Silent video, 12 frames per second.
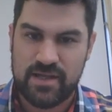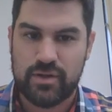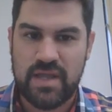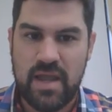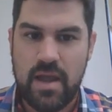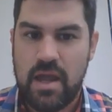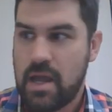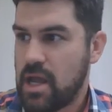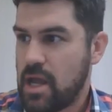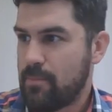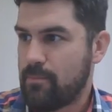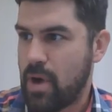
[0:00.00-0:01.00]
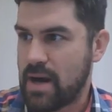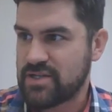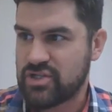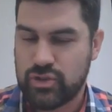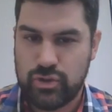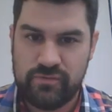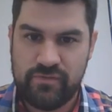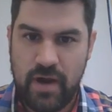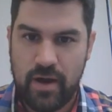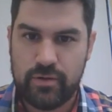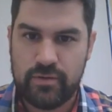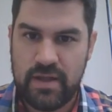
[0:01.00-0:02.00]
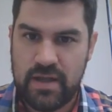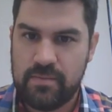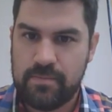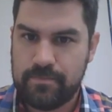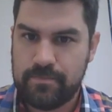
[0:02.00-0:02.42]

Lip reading: they got their minus 2 value there.